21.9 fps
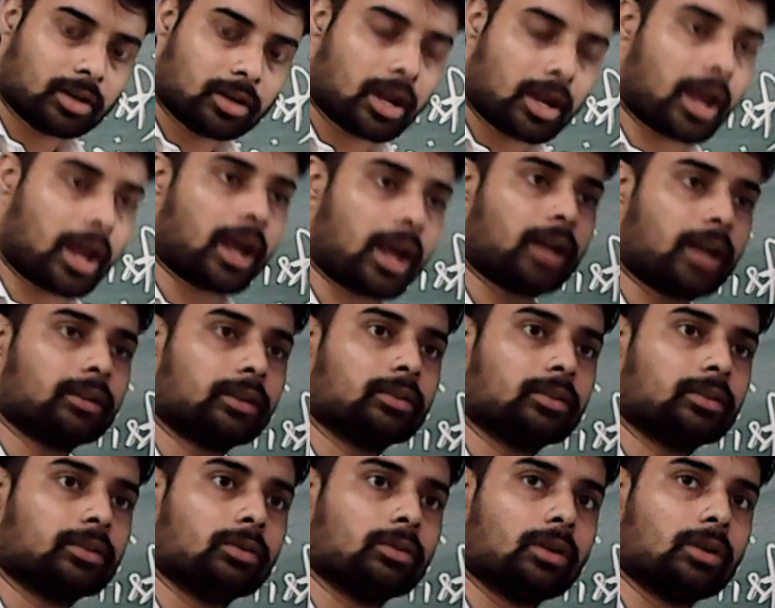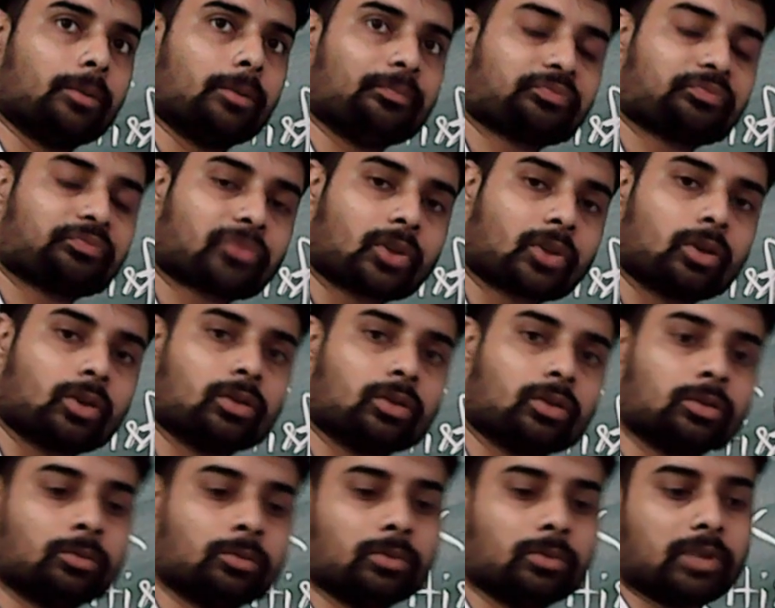and uh,
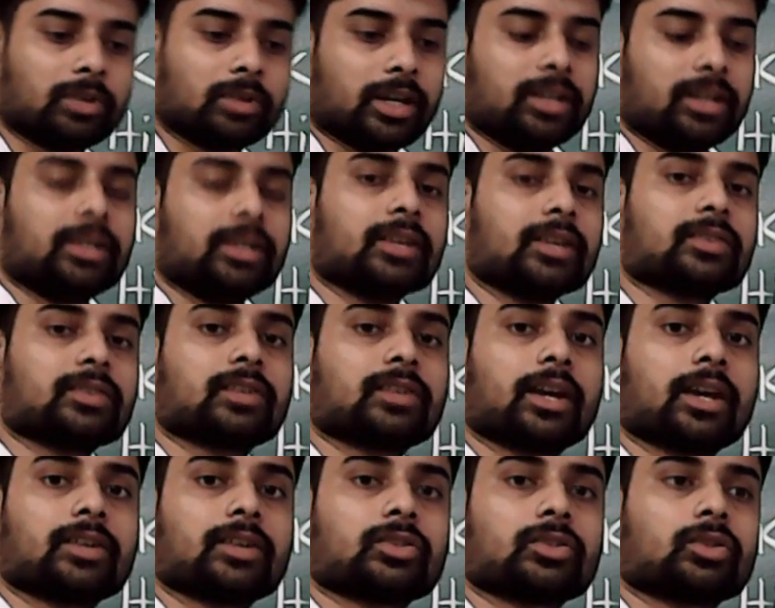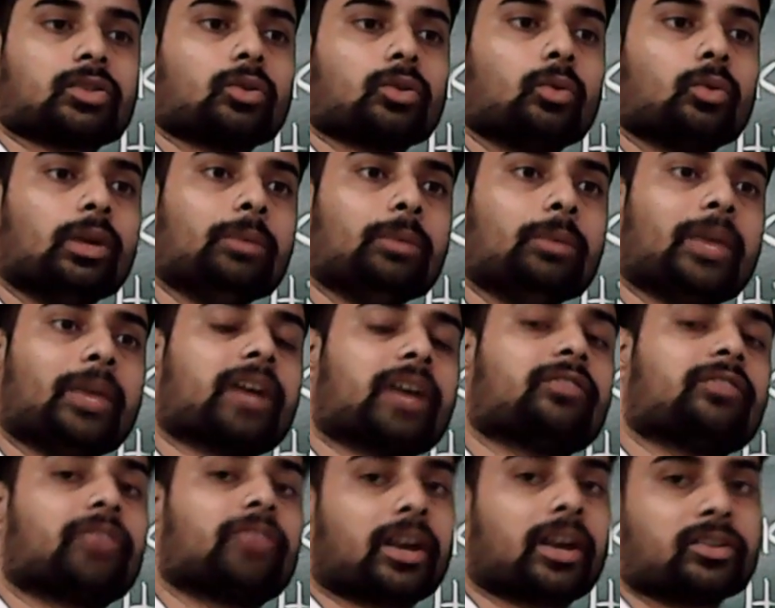the Indian states will
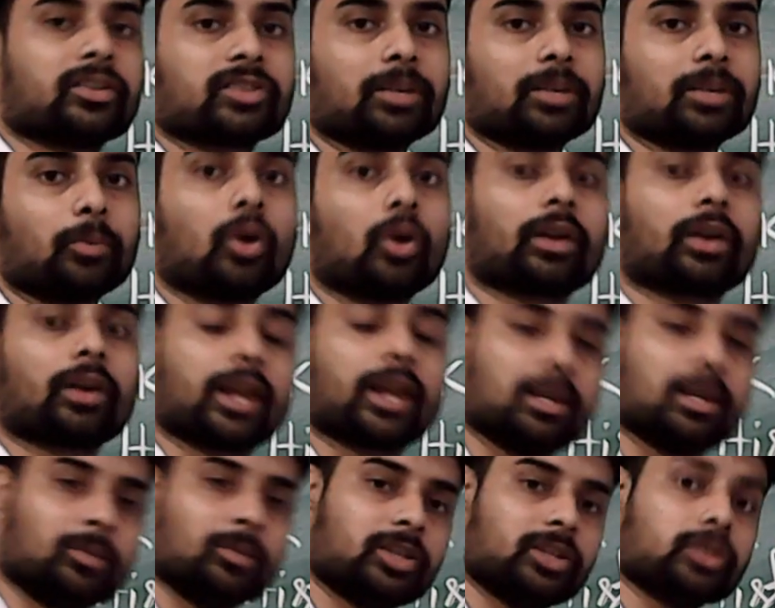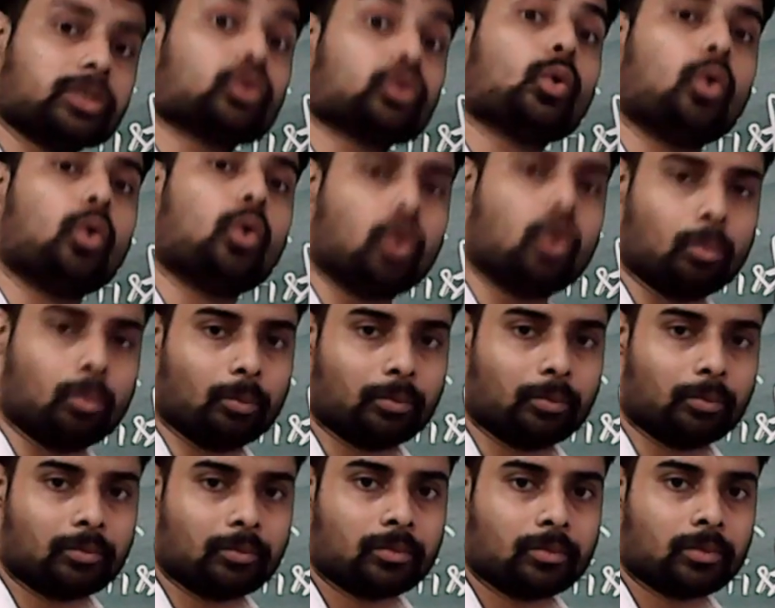make friendship or enmity to whom.
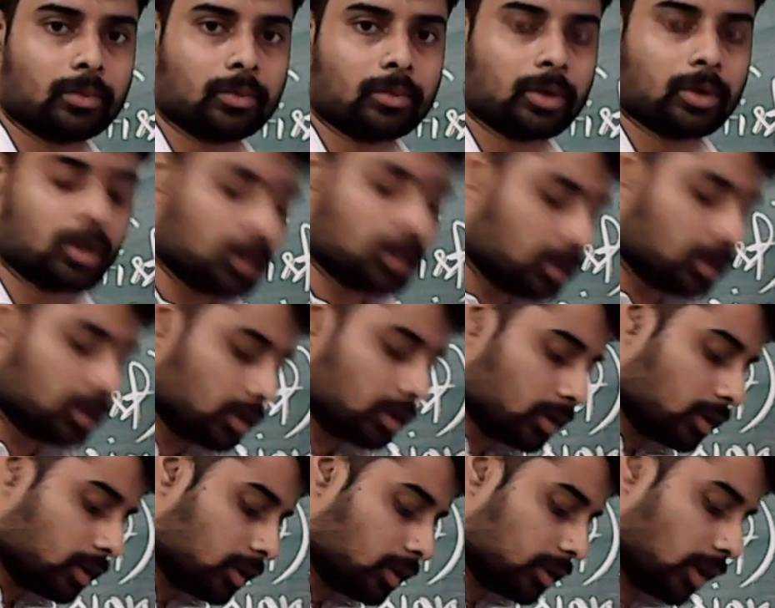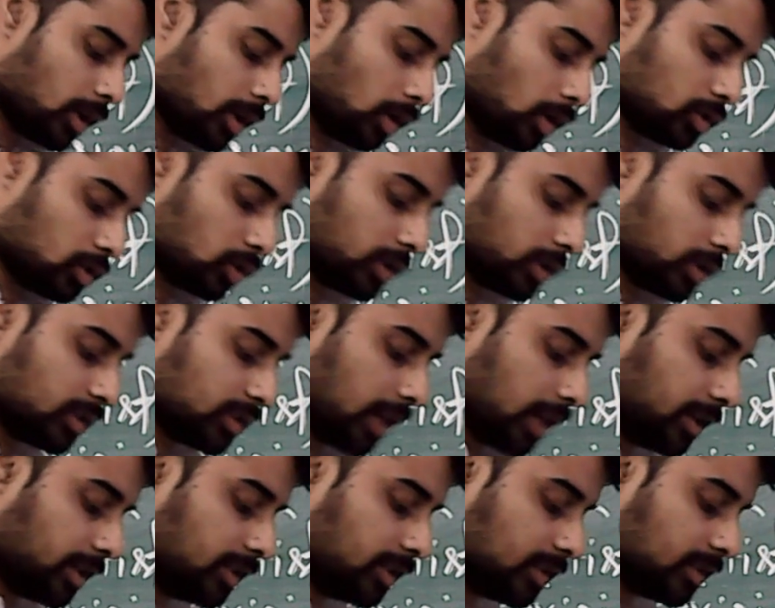They also
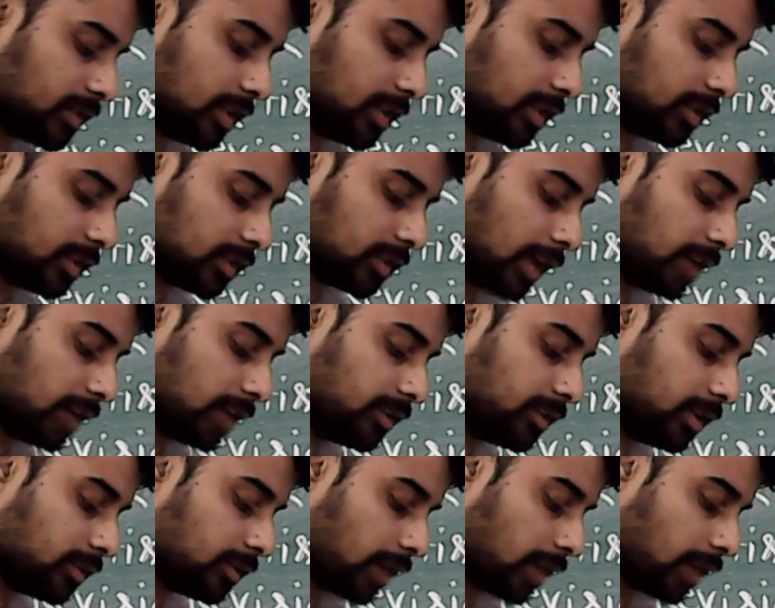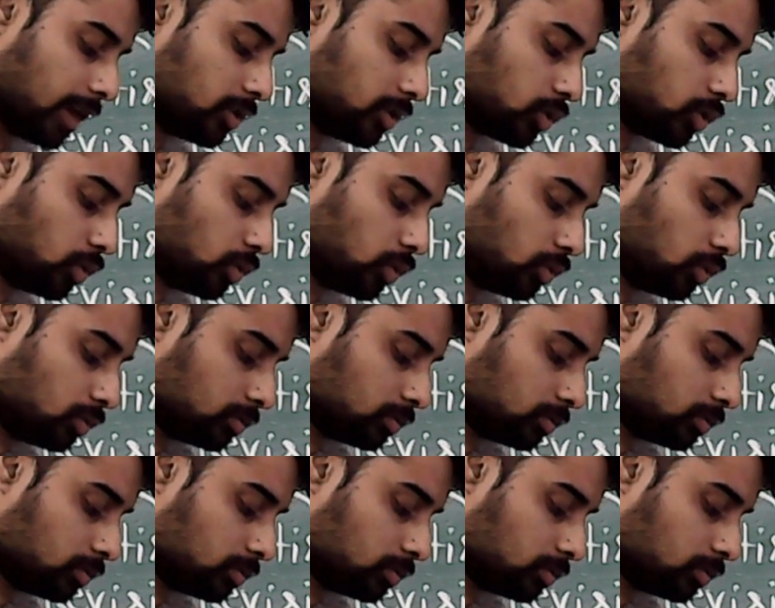decide these things and they try to